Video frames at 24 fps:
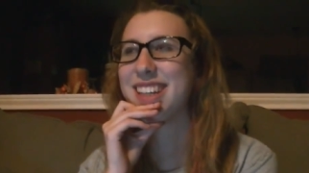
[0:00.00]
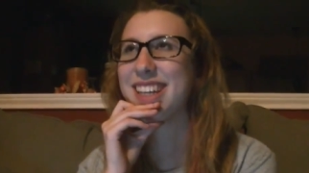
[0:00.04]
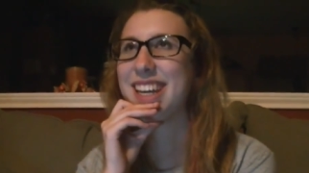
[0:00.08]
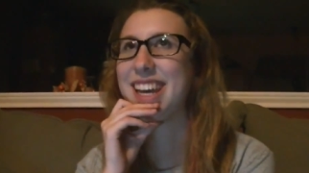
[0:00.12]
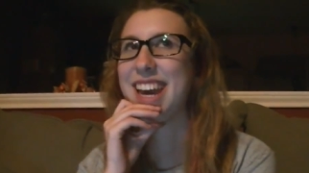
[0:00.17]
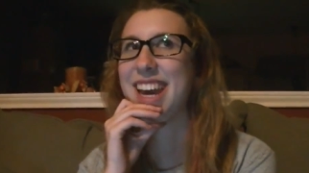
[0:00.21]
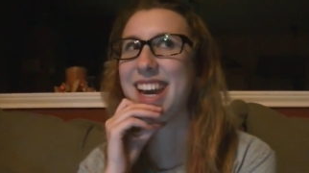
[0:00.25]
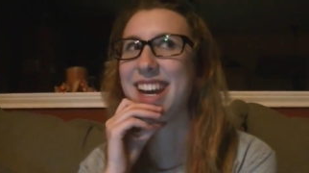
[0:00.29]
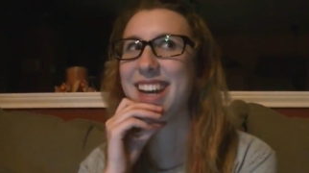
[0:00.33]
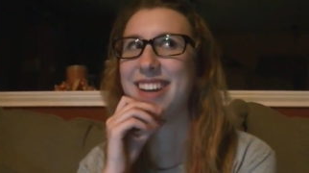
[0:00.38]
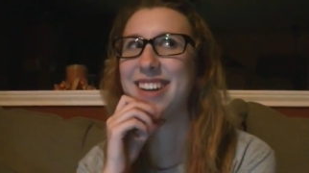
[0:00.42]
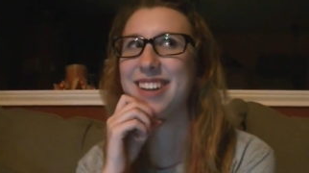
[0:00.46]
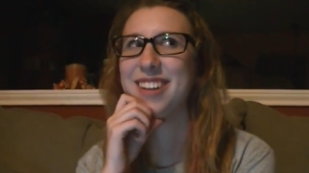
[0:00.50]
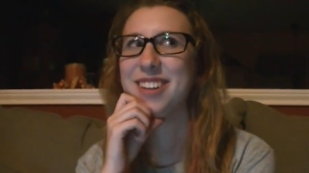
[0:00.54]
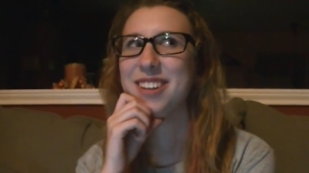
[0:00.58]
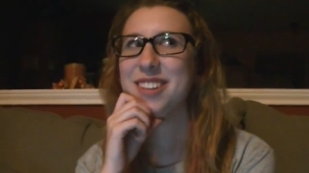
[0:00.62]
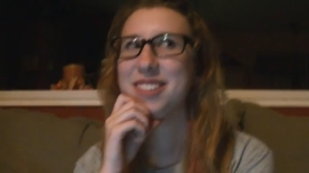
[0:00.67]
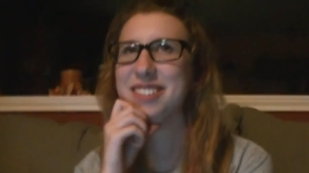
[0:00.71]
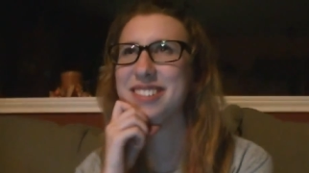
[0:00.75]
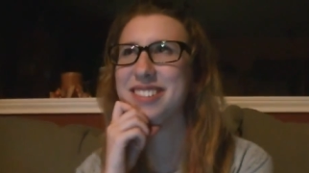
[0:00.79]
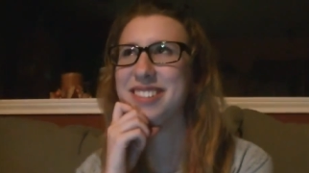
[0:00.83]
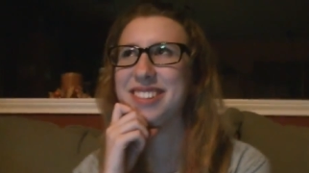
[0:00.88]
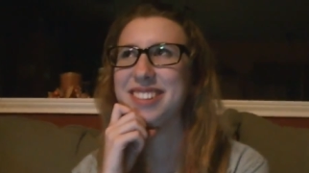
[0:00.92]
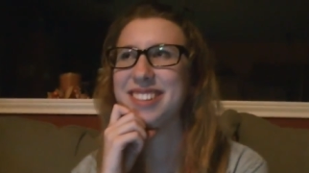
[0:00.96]
okay.
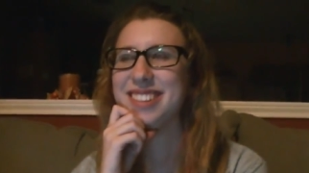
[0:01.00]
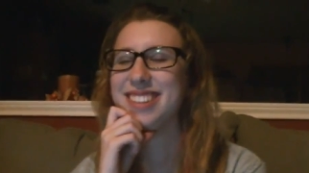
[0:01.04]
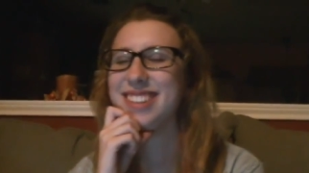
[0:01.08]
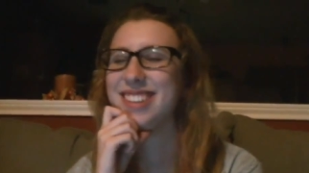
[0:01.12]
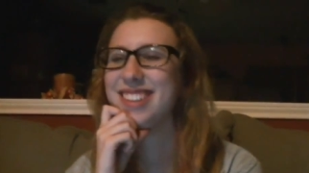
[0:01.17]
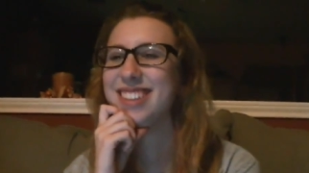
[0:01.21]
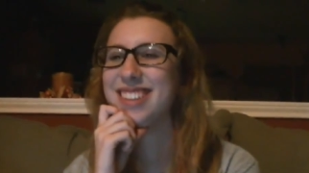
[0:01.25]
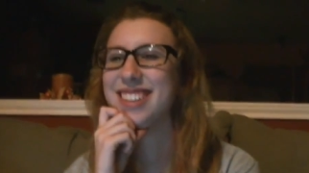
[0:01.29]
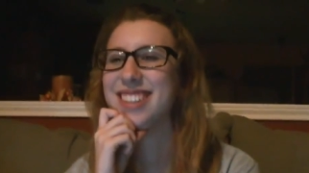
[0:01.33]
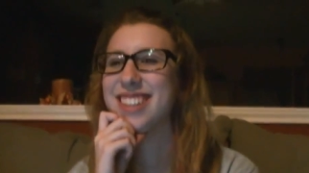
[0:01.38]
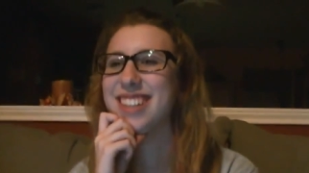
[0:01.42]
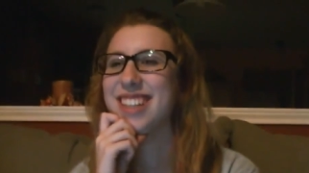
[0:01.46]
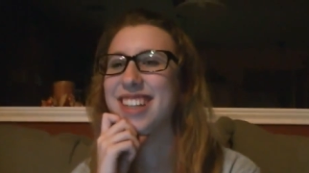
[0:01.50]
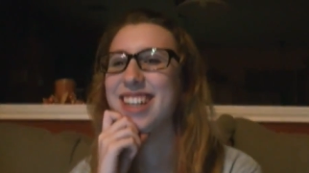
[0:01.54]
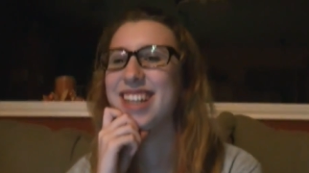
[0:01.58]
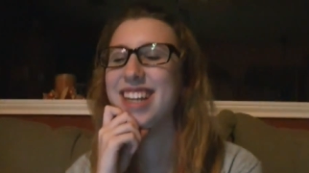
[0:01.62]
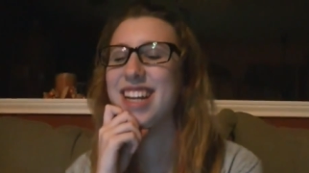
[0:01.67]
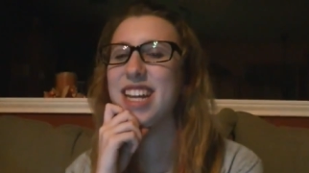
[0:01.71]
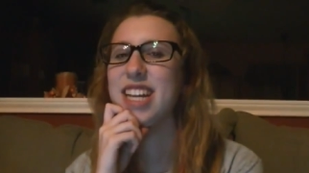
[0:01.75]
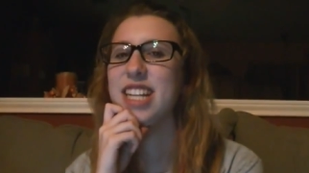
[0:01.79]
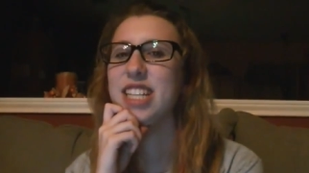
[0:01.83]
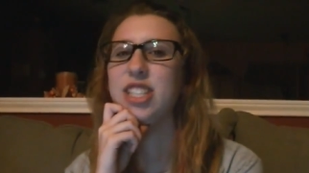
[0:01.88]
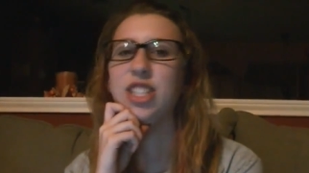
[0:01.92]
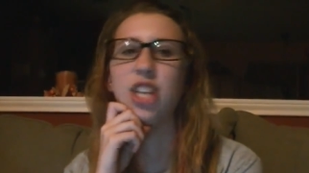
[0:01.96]

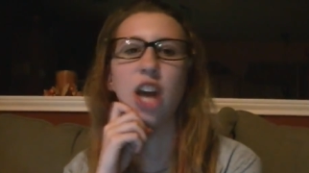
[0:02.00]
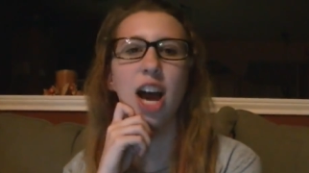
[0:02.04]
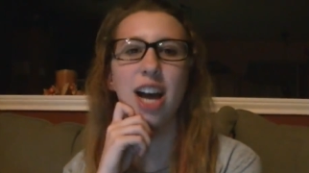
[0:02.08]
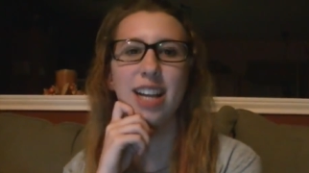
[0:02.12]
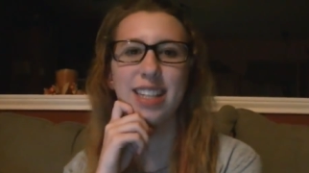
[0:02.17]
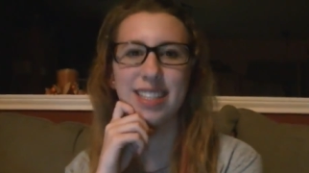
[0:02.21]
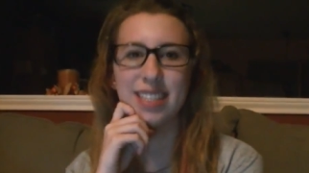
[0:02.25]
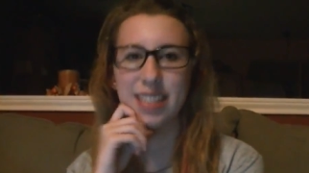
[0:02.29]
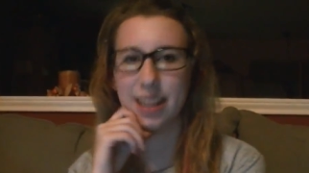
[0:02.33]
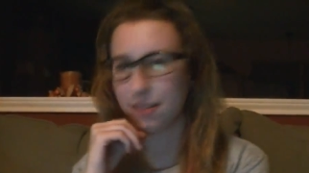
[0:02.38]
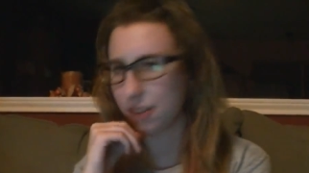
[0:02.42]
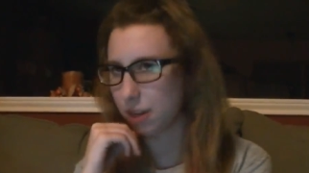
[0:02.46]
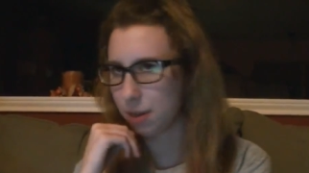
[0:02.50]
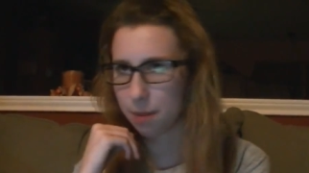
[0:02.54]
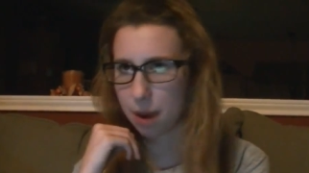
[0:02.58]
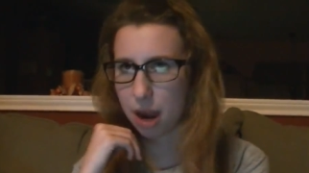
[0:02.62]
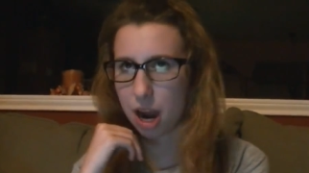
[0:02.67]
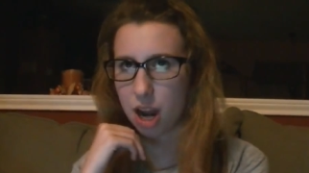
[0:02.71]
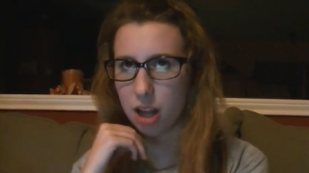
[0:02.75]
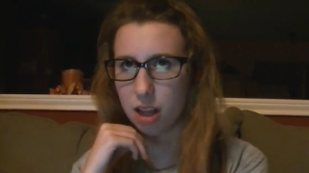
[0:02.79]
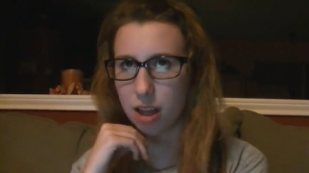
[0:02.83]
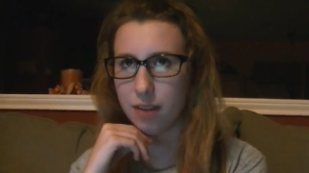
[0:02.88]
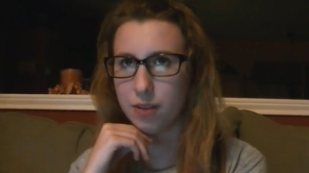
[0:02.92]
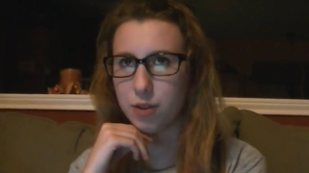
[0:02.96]
Dud Stephenie
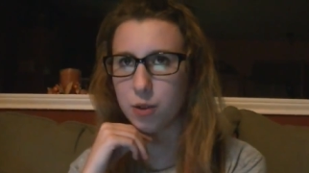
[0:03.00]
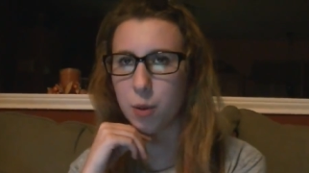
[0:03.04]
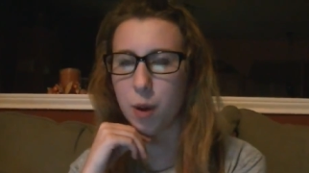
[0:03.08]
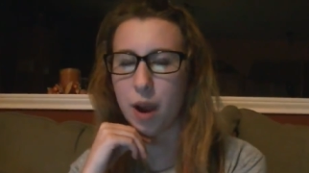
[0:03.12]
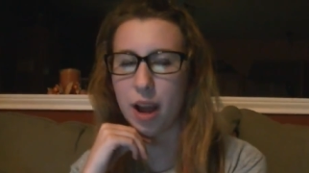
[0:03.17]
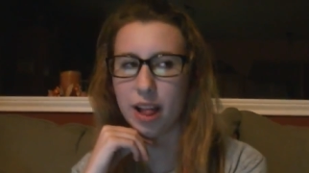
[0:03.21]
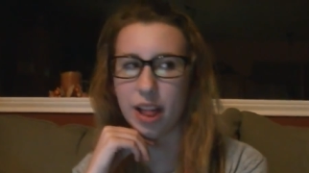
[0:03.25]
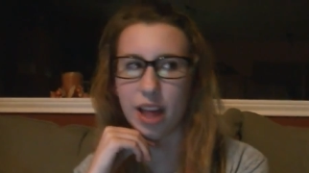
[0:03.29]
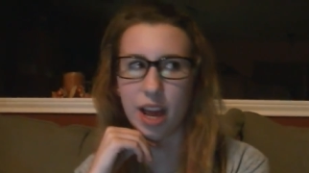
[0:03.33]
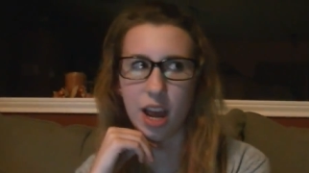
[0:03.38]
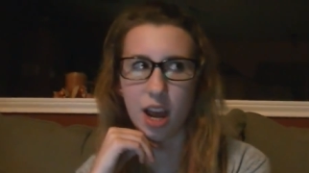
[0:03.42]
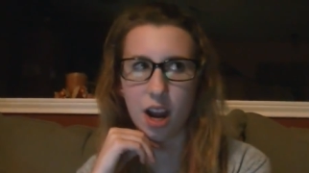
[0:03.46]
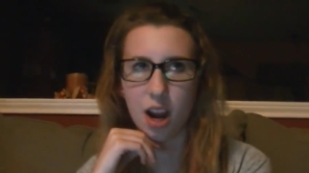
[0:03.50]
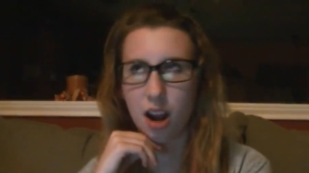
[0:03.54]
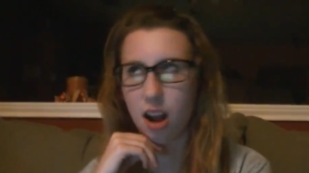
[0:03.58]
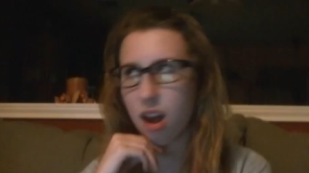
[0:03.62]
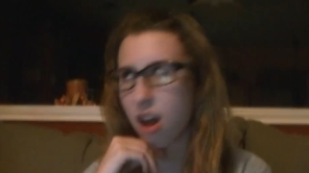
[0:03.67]
Meyer. I love Twilight.